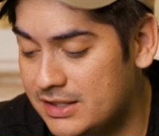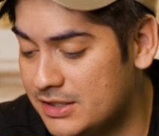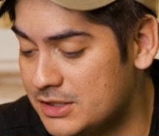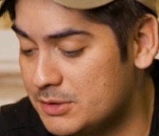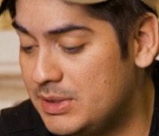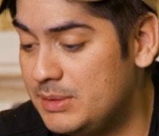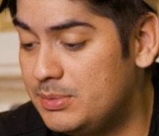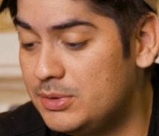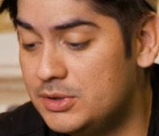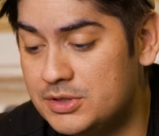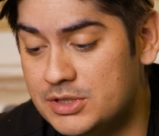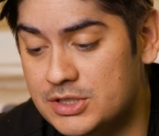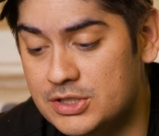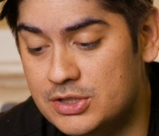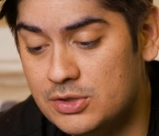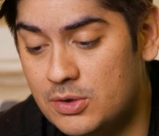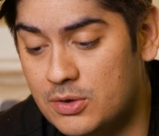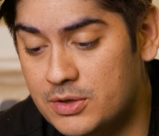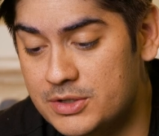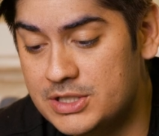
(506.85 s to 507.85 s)
There's people who just
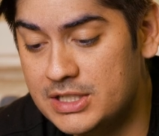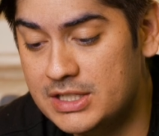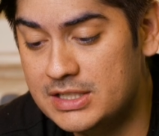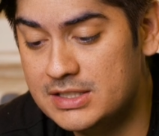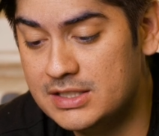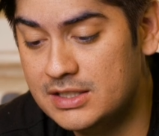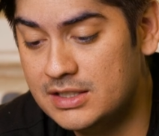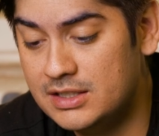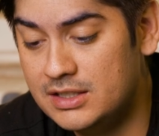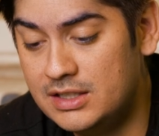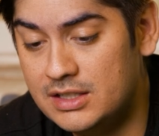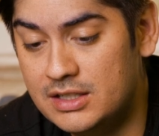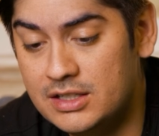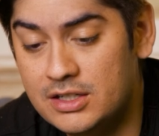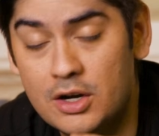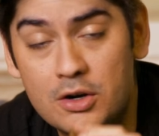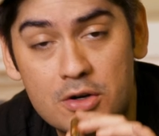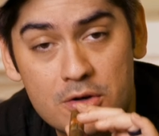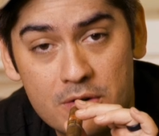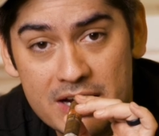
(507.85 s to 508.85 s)
torch it,
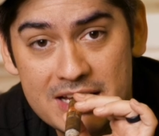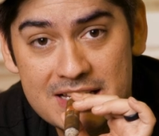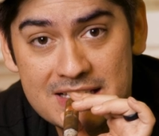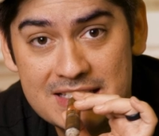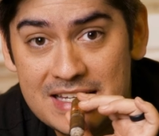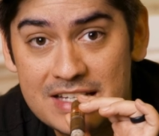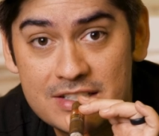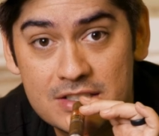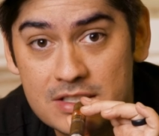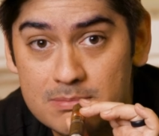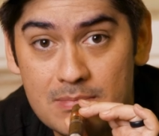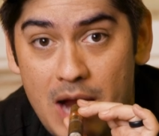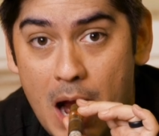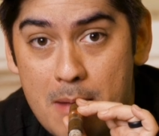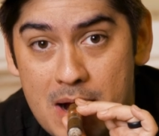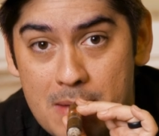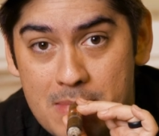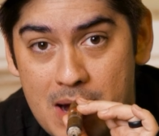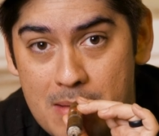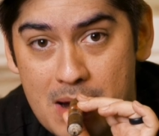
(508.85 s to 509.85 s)
go crazy, and just...
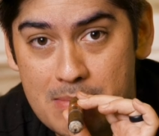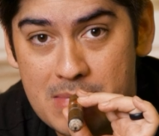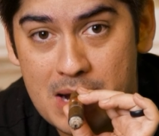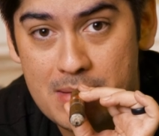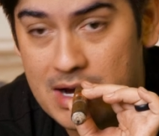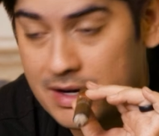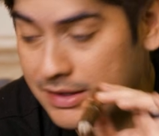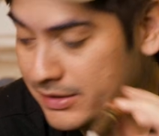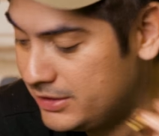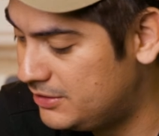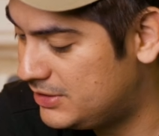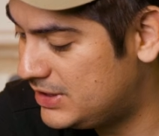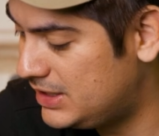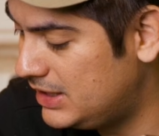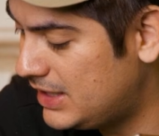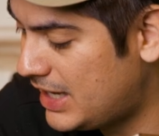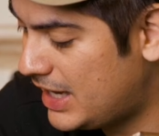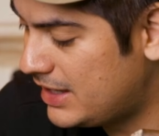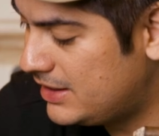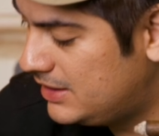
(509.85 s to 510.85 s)
You've
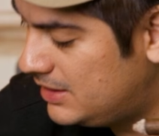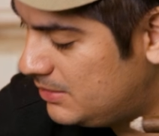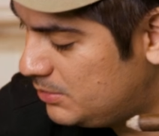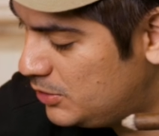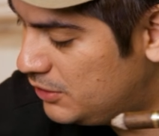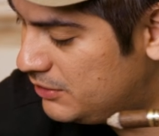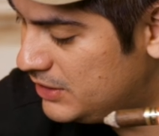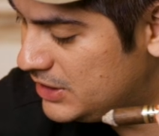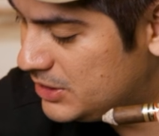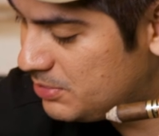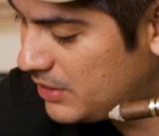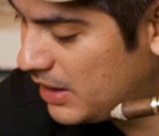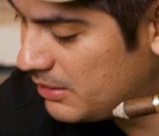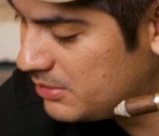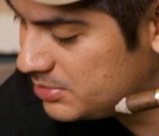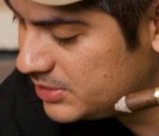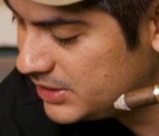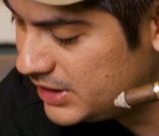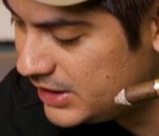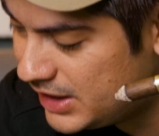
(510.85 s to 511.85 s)
seen that in movies
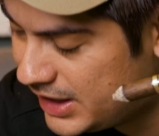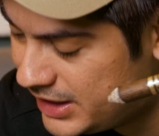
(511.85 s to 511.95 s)
probably.